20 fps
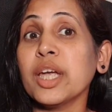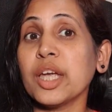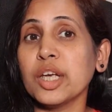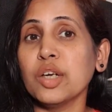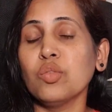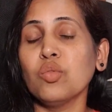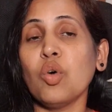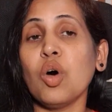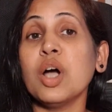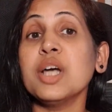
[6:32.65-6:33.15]

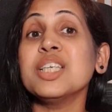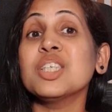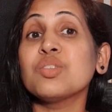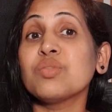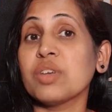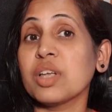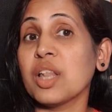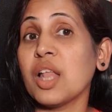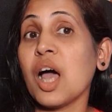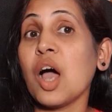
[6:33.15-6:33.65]
invoice
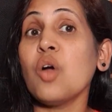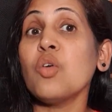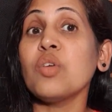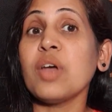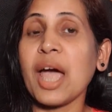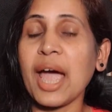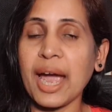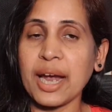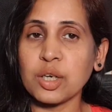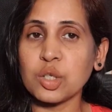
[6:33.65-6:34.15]
without
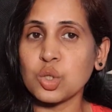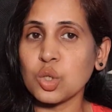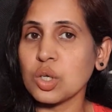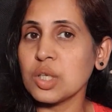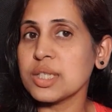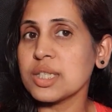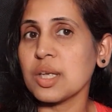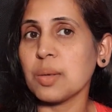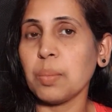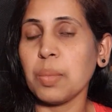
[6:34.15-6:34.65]
actual
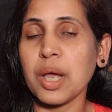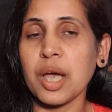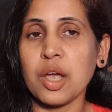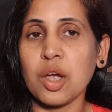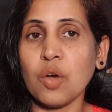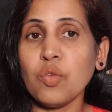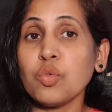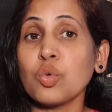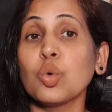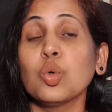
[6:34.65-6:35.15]
supply
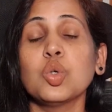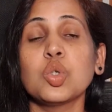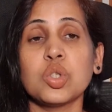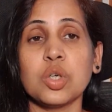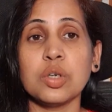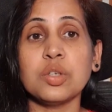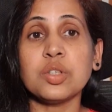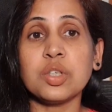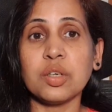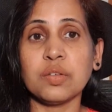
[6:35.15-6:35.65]
of goods
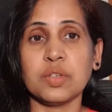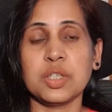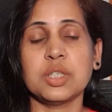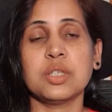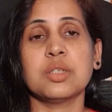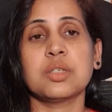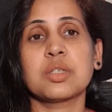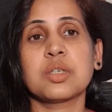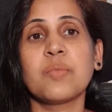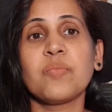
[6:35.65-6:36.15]
or
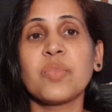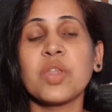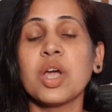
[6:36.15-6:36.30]
services.